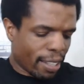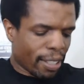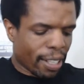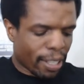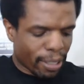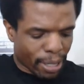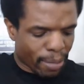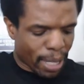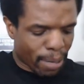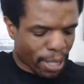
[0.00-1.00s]
You know,
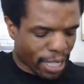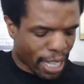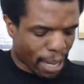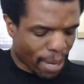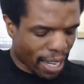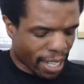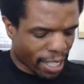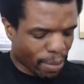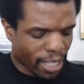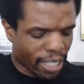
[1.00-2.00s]
sometimes you're just not paying
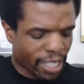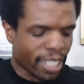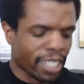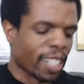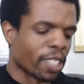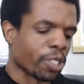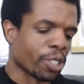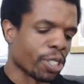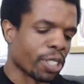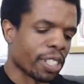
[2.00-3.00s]
as much attention as you
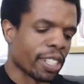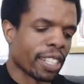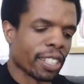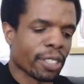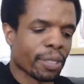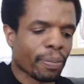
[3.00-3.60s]
should to things.